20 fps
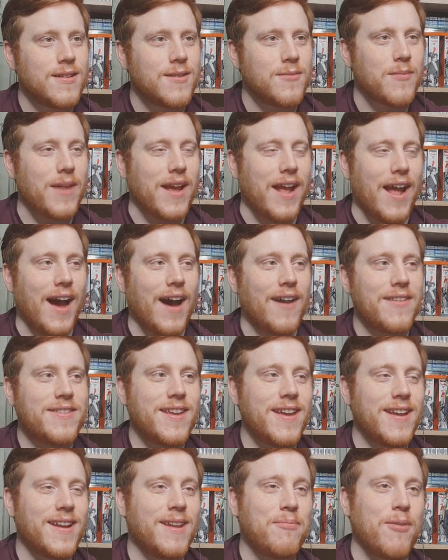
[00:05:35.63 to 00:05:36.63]
Mate, how
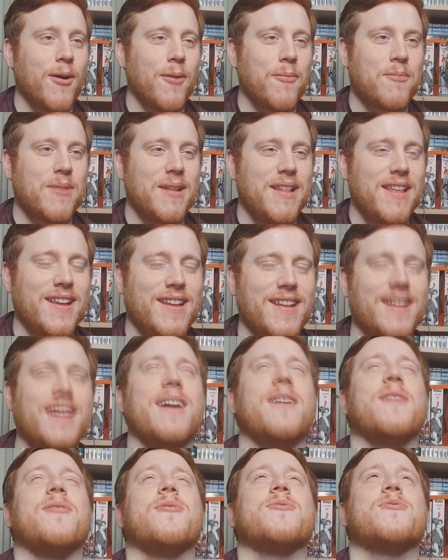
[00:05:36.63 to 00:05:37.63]
to properly
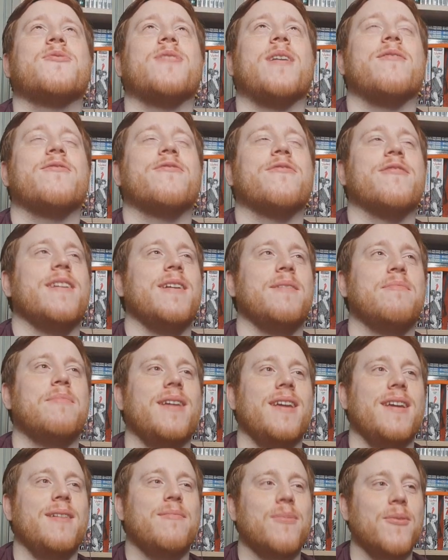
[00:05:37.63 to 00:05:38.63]
guilt trip three
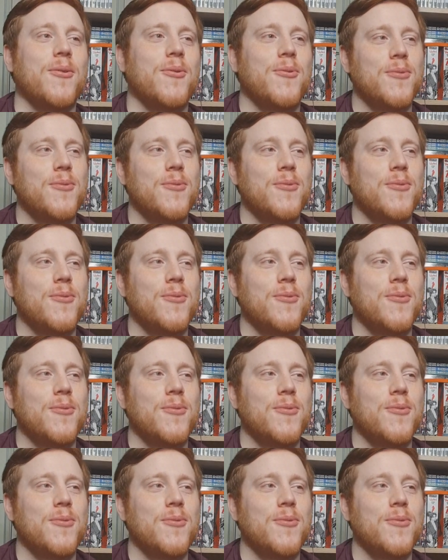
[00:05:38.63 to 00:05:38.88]
people?